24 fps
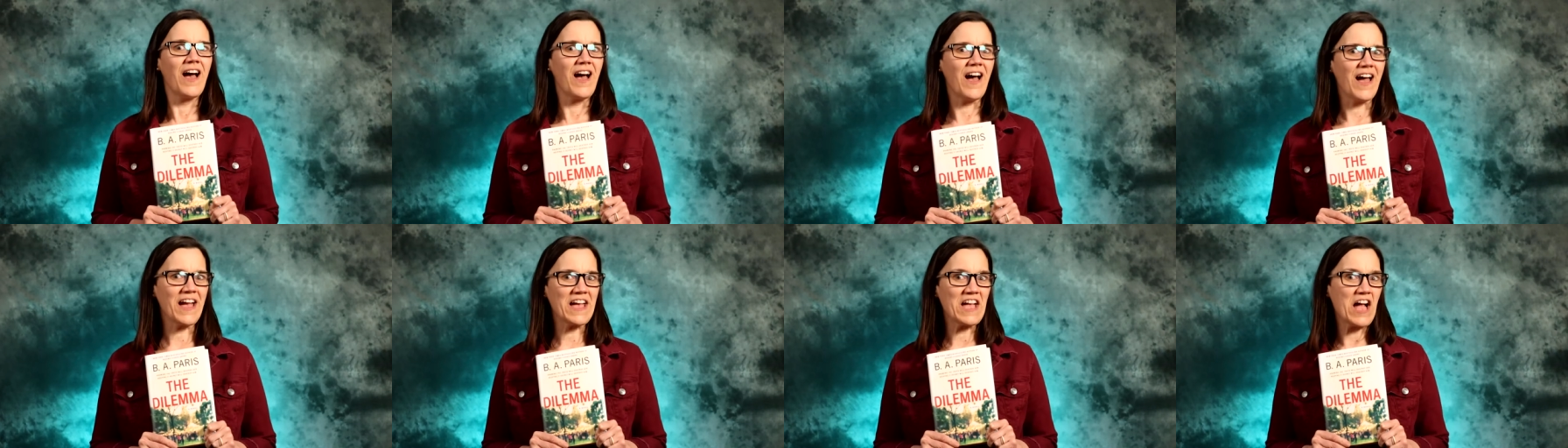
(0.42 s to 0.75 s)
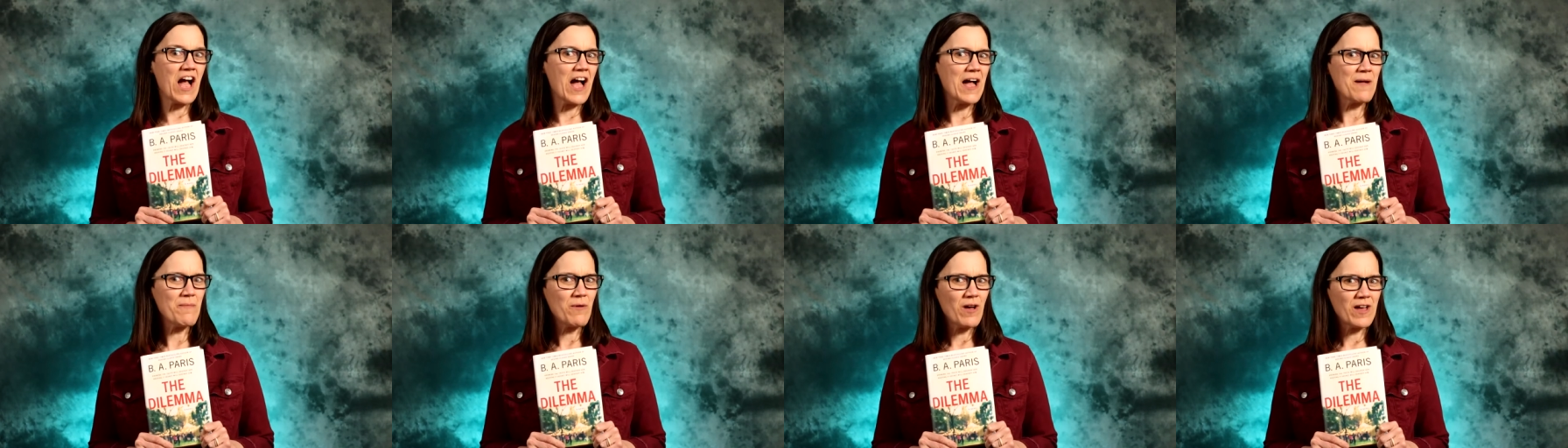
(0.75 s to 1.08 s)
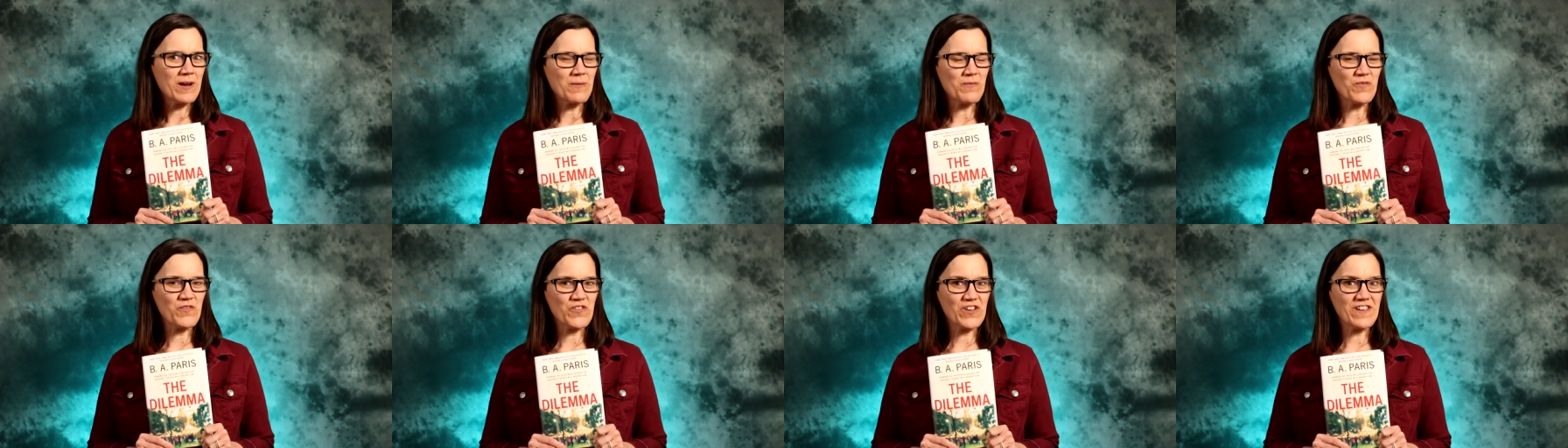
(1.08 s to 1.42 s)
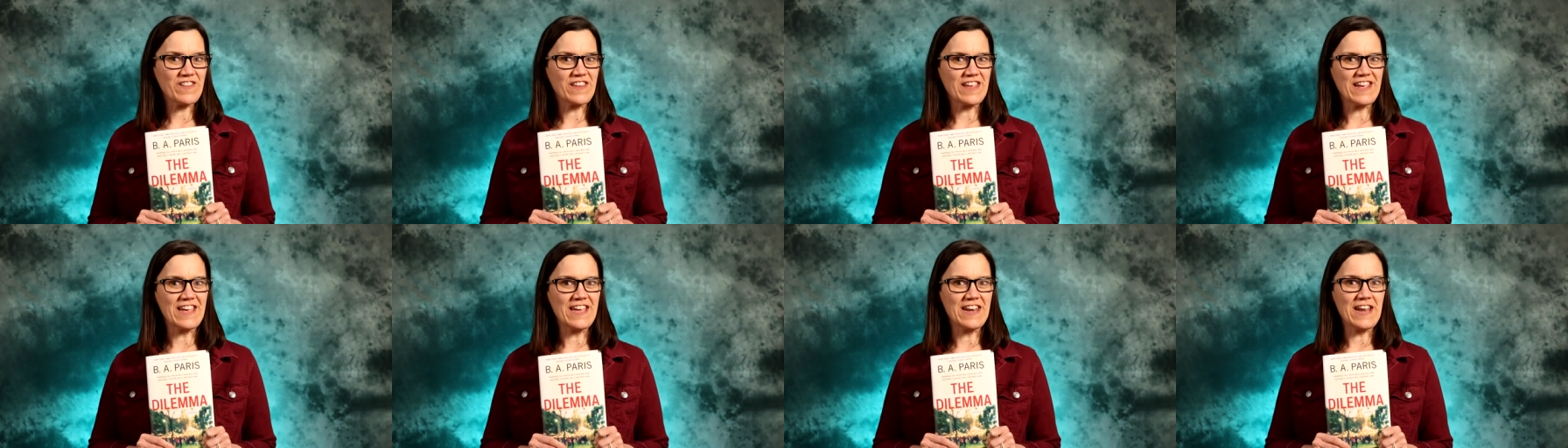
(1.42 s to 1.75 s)
Hi, I'm Autumn
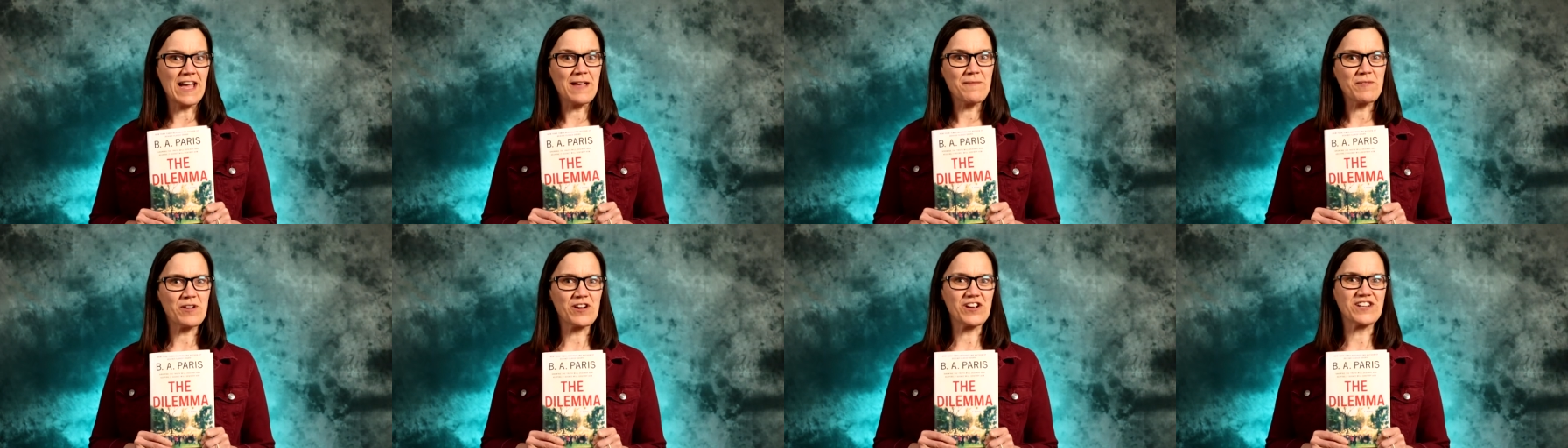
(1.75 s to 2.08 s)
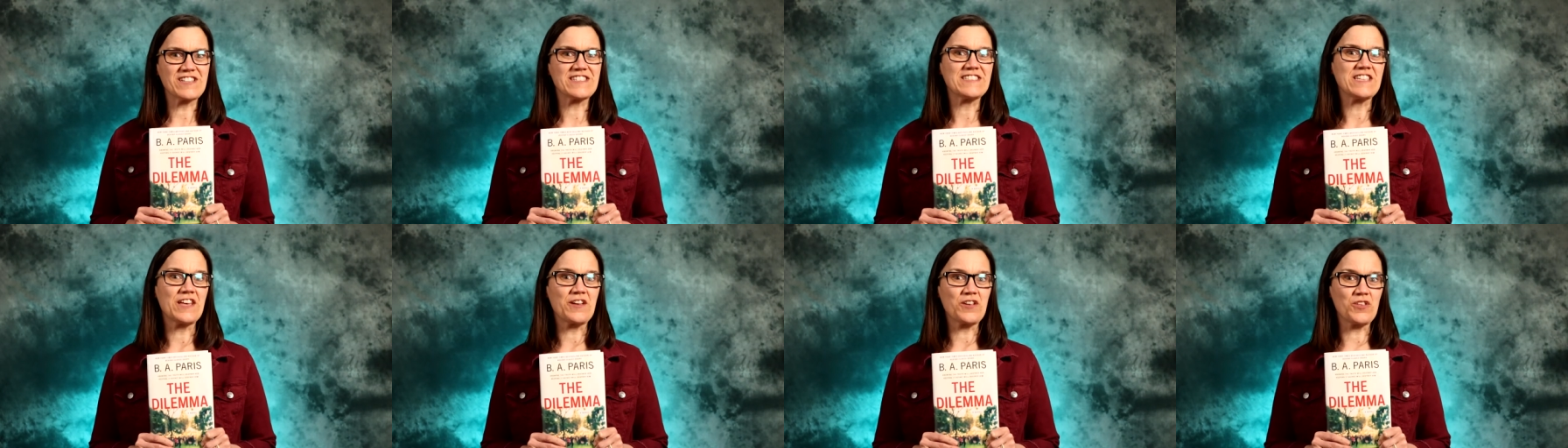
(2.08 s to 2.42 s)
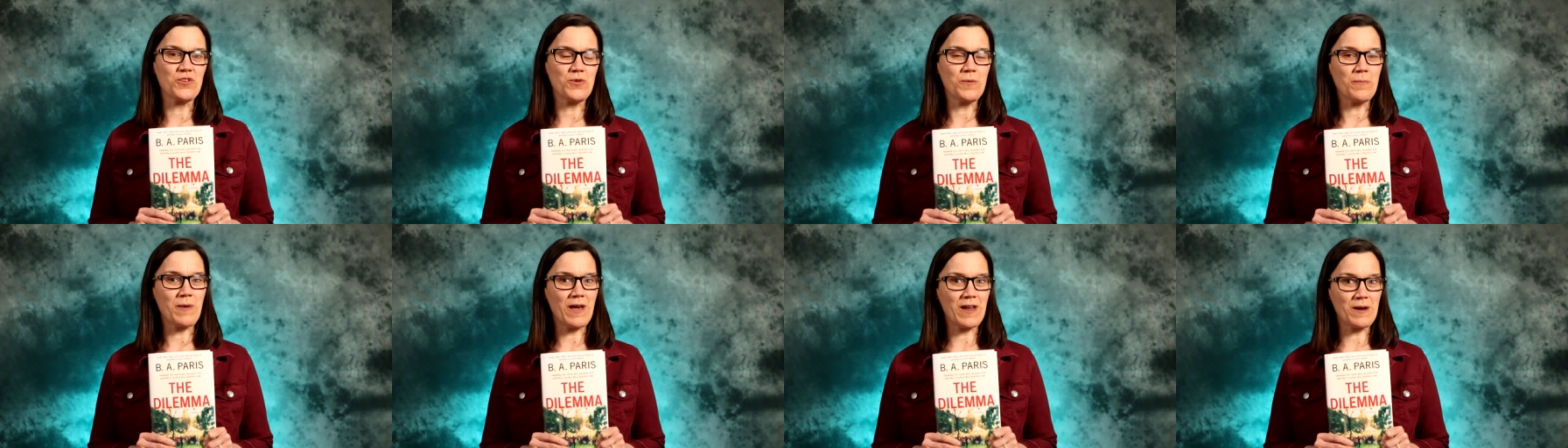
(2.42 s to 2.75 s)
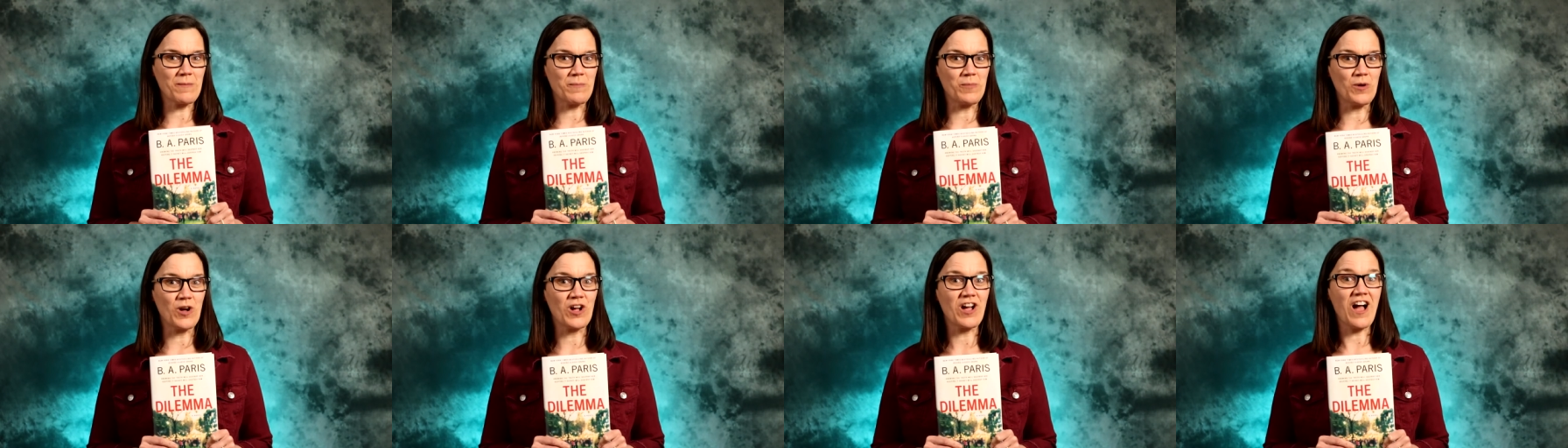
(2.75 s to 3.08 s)
Fridley, and I'm here to tell you about
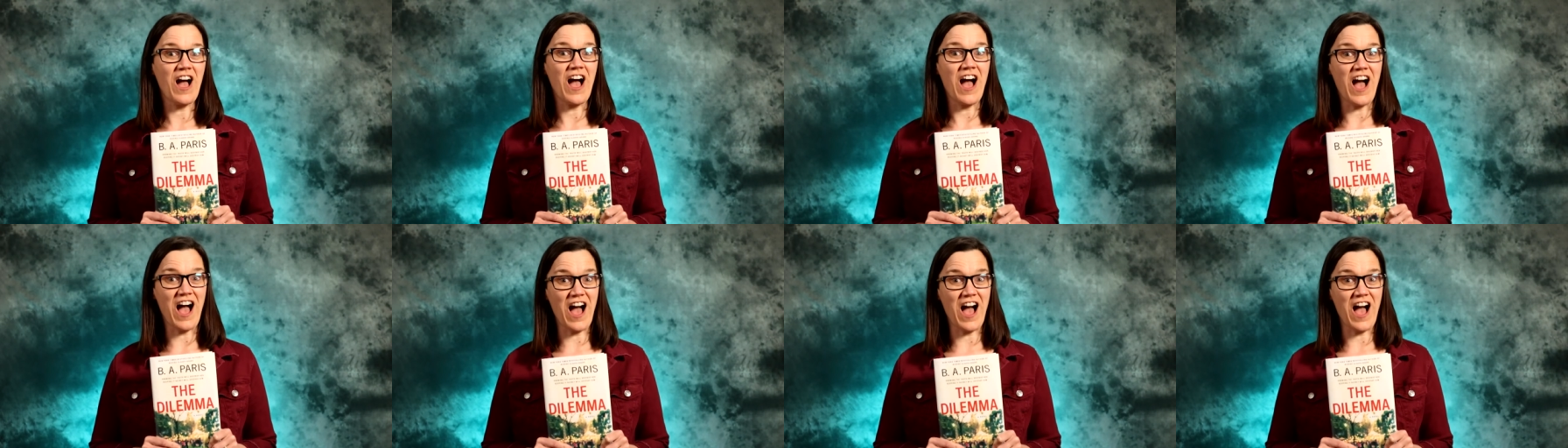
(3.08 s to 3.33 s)
a book